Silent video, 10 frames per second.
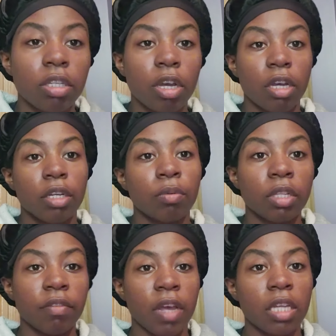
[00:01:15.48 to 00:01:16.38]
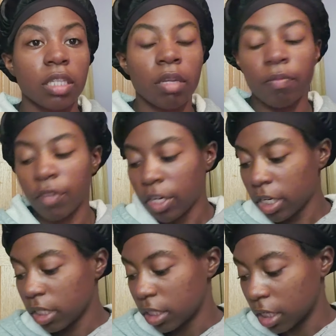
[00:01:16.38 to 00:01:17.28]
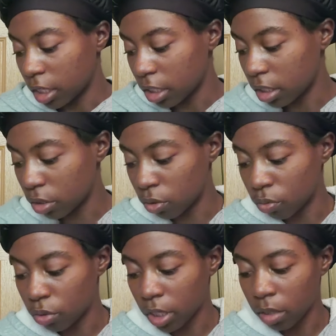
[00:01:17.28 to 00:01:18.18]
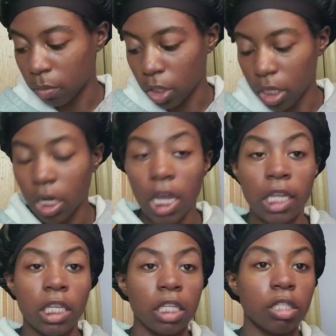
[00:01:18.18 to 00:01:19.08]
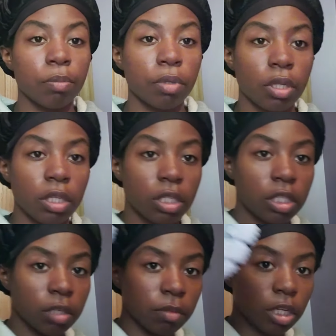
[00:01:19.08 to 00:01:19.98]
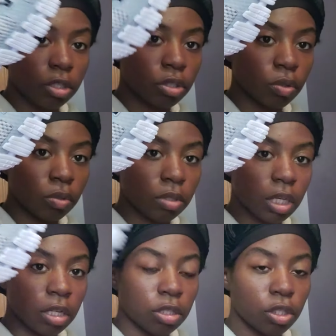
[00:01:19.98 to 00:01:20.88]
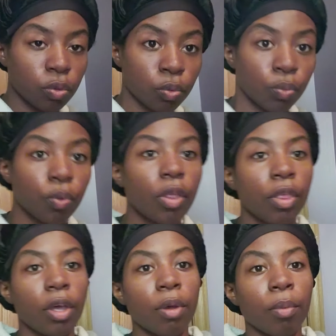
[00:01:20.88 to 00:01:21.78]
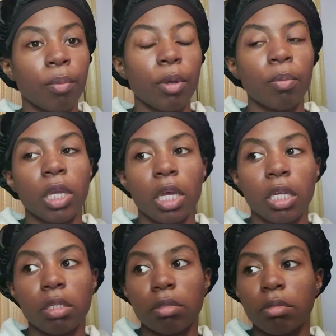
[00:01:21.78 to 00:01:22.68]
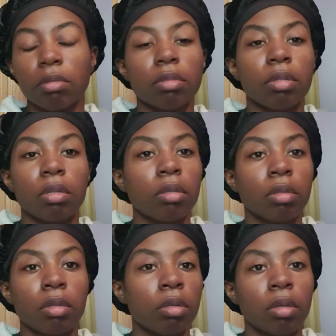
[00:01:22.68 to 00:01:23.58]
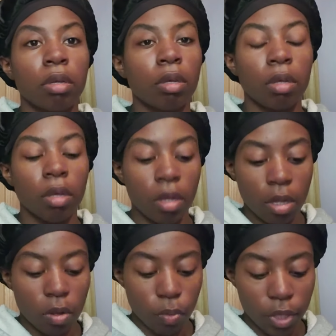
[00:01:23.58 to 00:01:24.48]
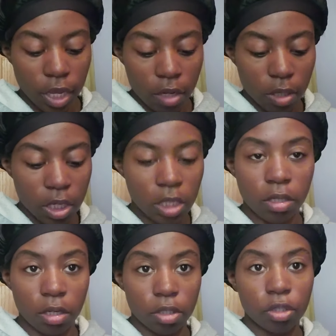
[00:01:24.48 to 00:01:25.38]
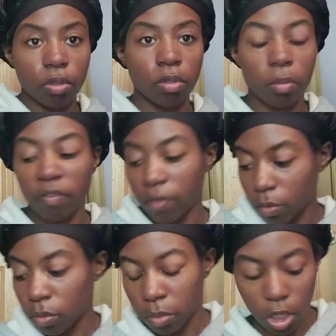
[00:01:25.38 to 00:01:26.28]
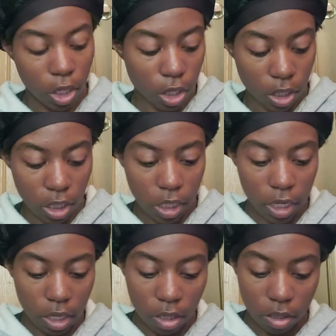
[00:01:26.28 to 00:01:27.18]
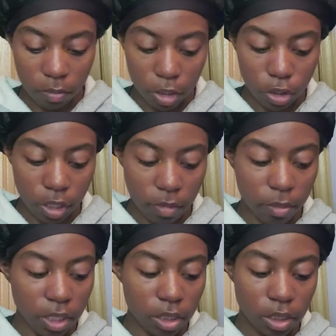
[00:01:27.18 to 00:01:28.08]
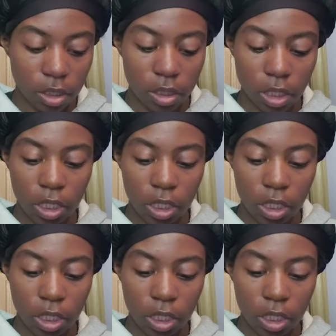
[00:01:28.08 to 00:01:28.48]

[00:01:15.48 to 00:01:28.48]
got here really fast. I'm very excited to try them on. I need to put some Dr. Scholl's into them because without any Dr. Scholl's, my feet will be hurting like hell. I'm gonna try my best to